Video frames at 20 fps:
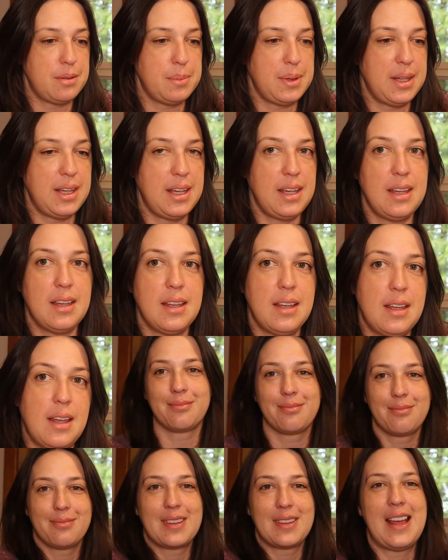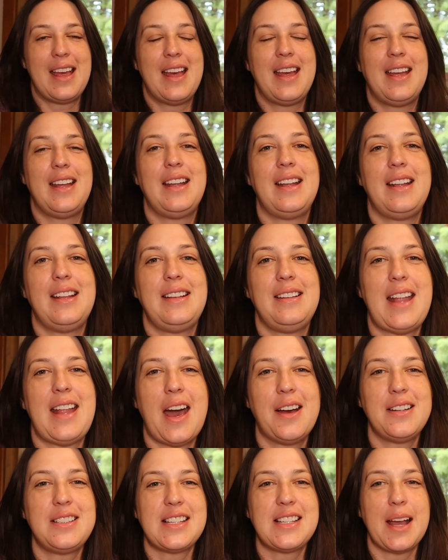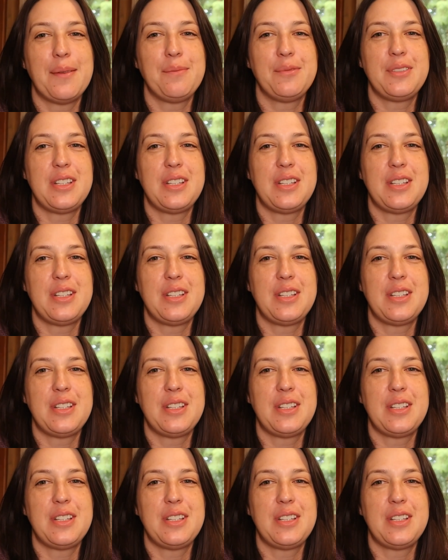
me. Now it's time